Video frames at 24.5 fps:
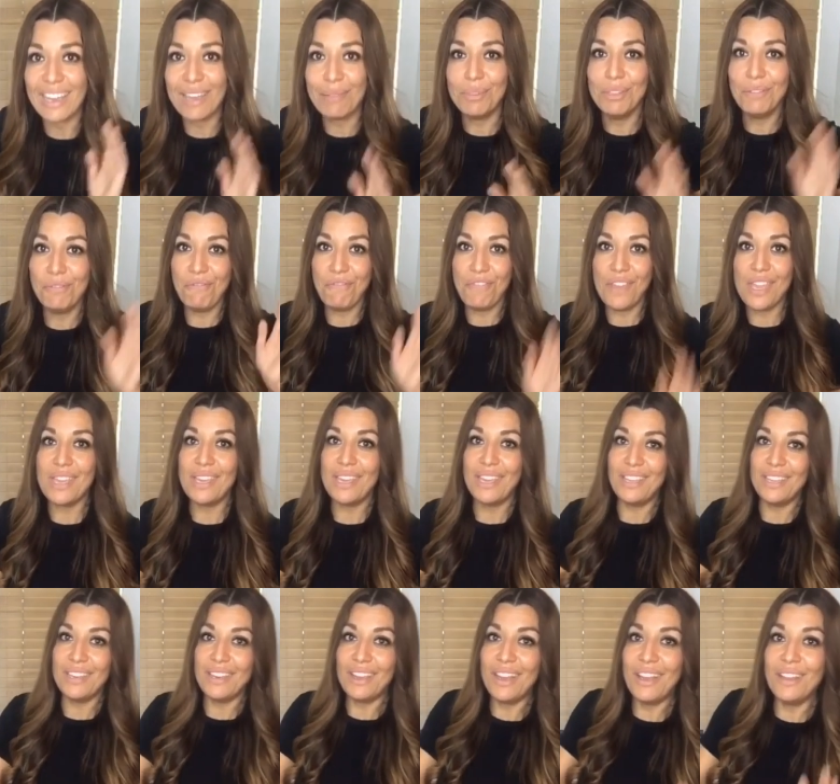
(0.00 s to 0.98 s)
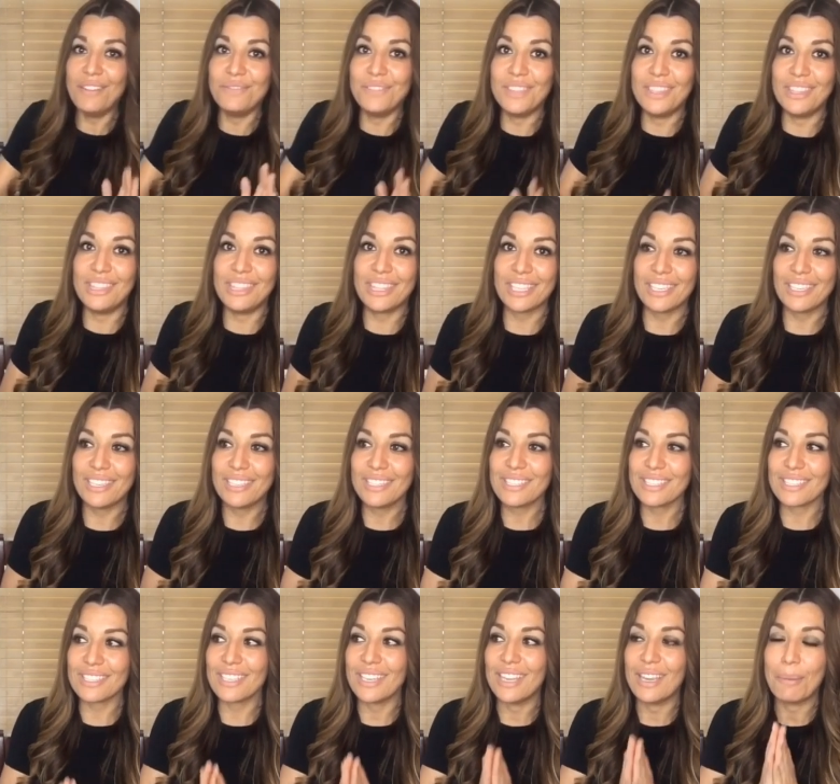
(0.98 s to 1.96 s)
am a fan of
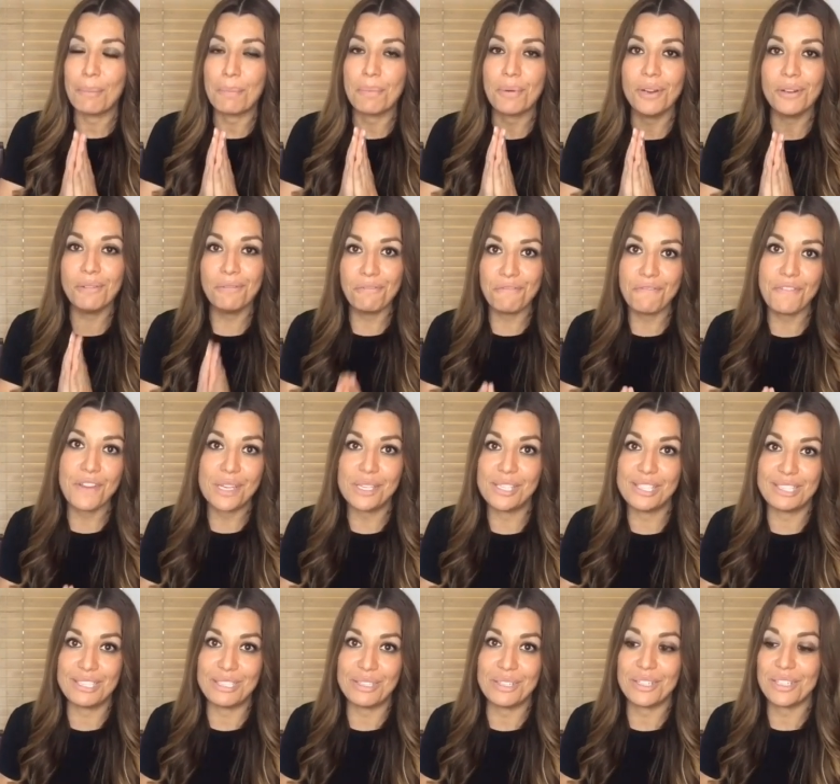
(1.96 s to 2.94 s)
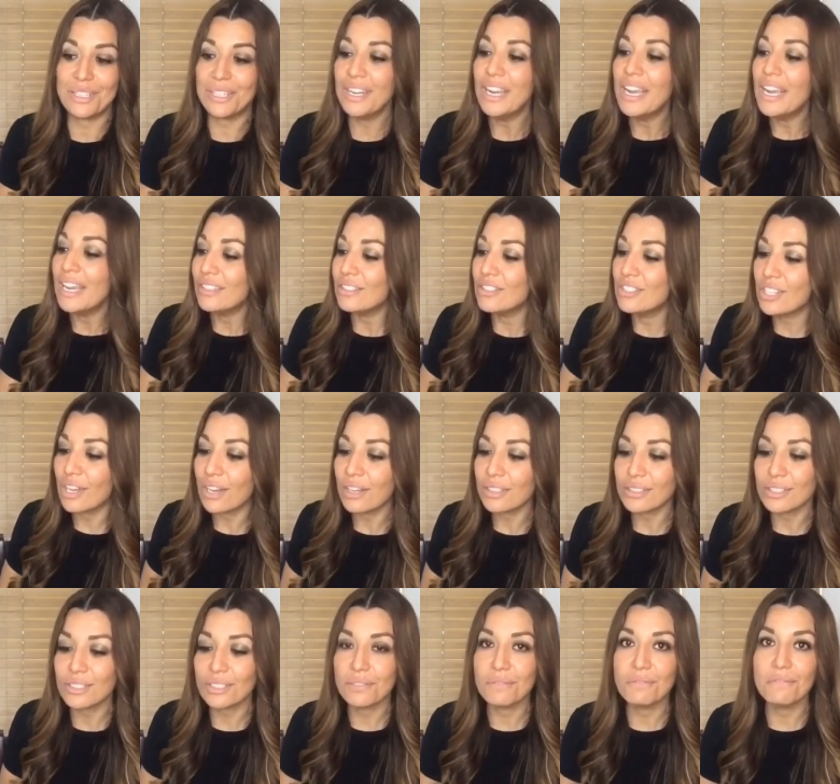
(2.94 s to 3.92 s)
this professor.
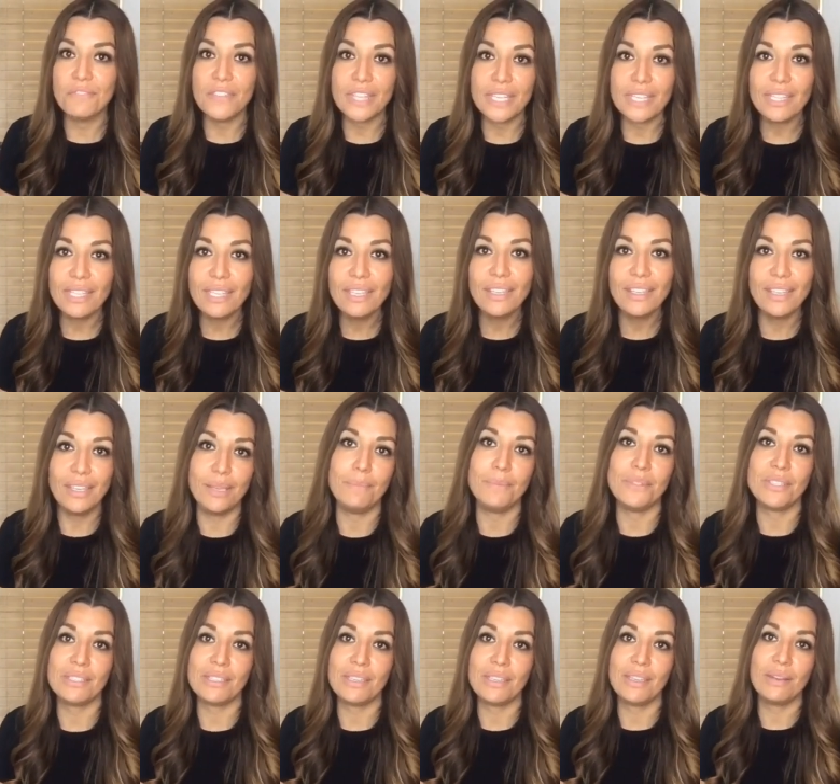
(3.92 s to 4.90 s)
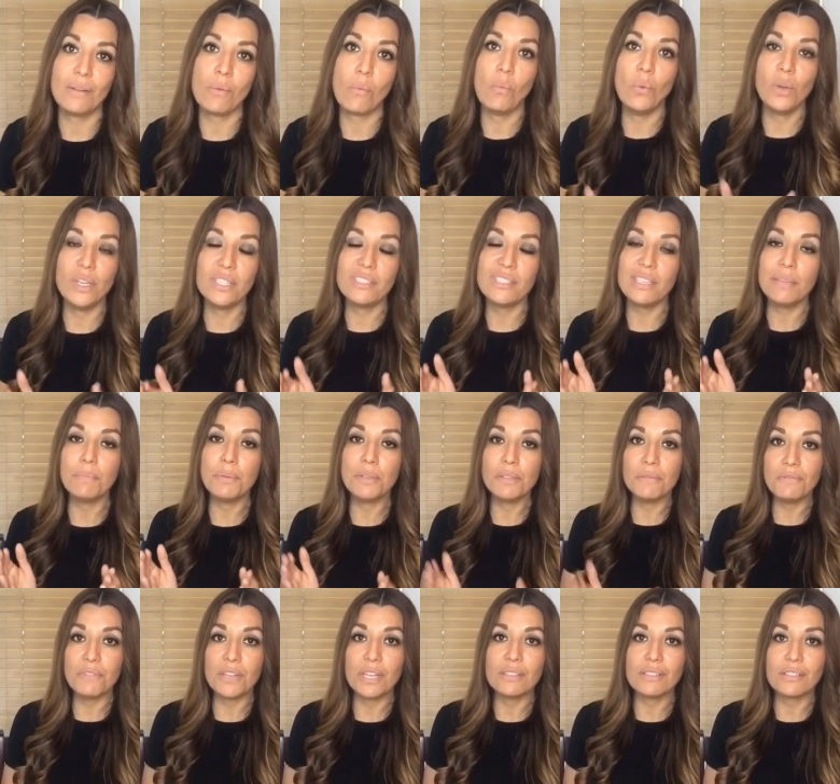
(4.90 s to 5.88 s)
Dr. Vicki Gibson was a
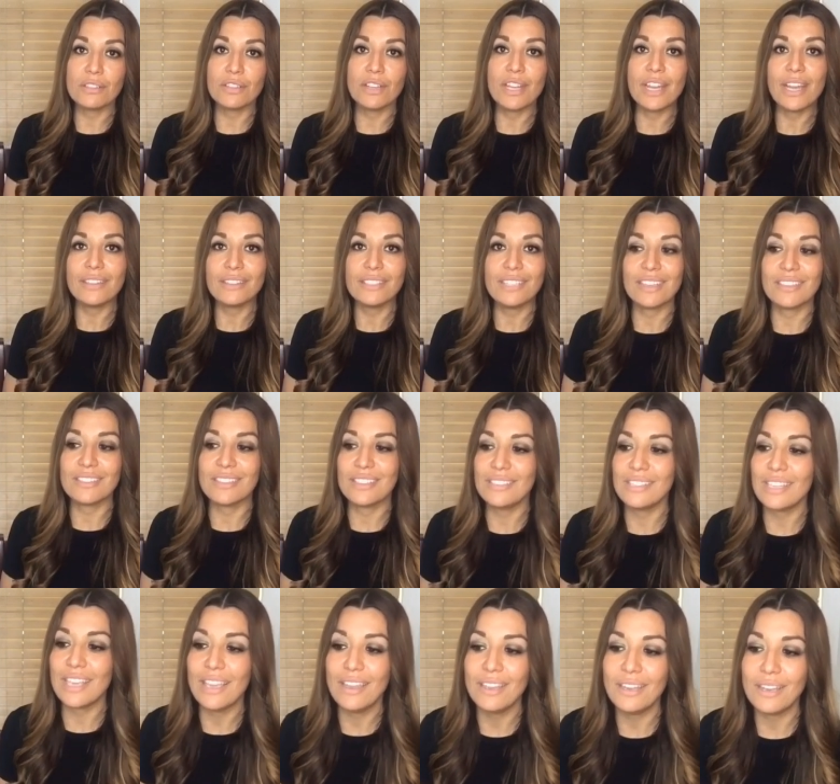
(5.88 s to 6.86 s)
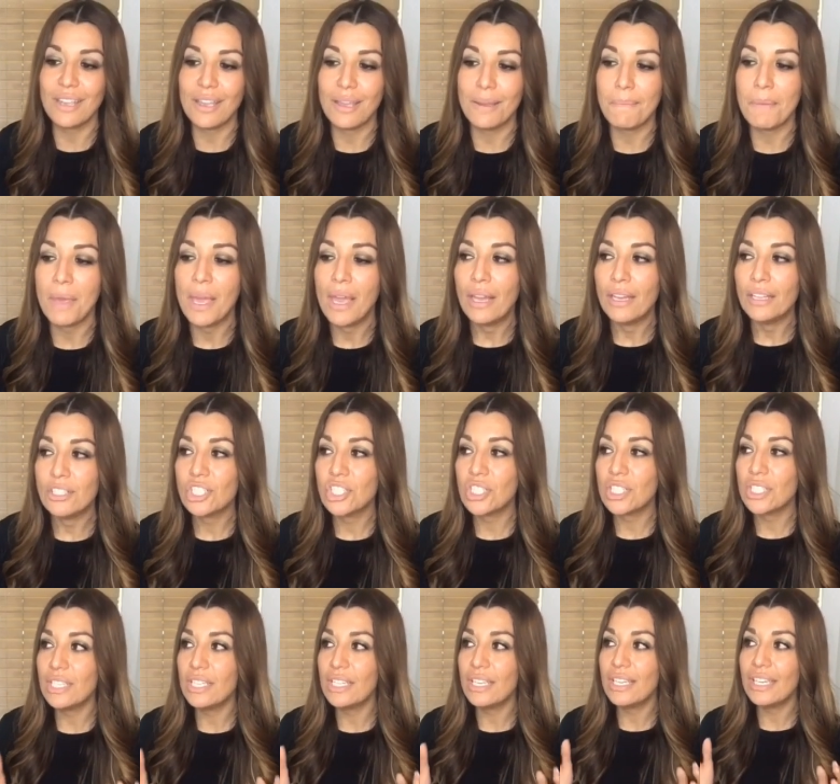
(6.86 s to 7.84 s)
professor at Texas A&M.
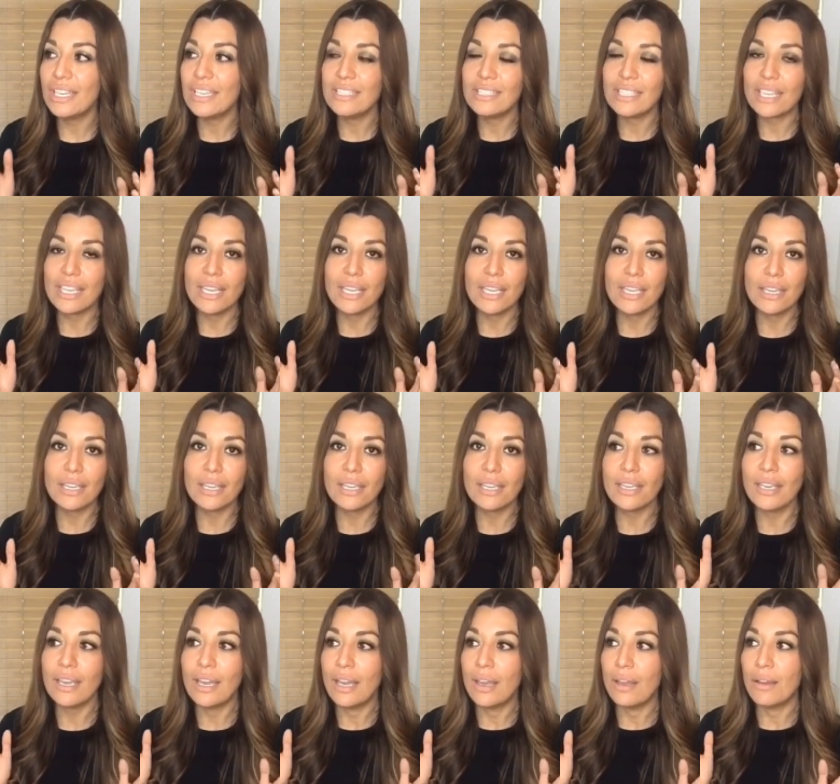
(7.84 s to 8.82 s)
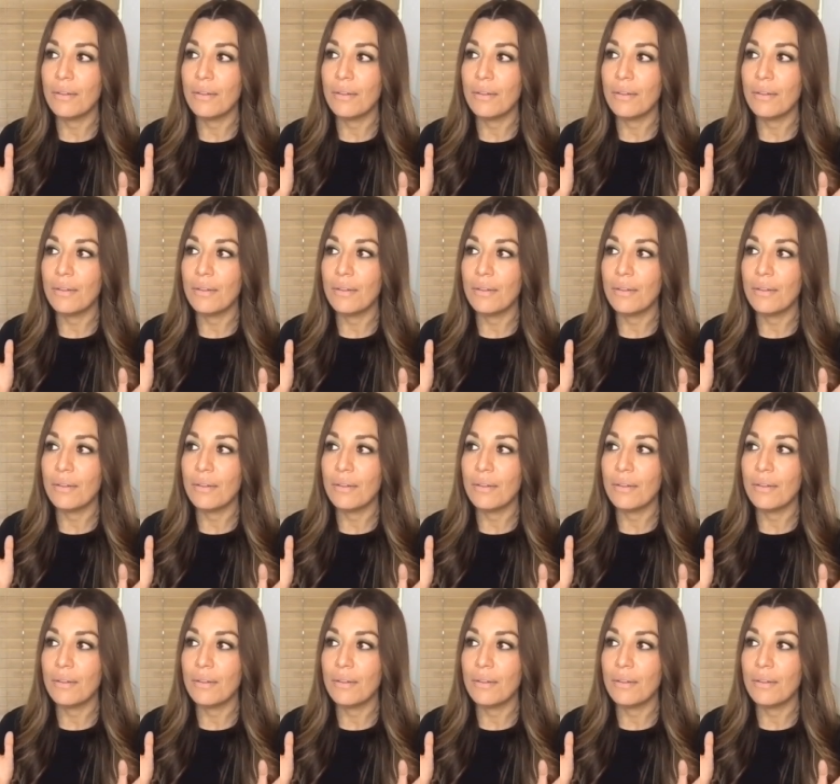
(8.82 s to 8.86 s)
She is a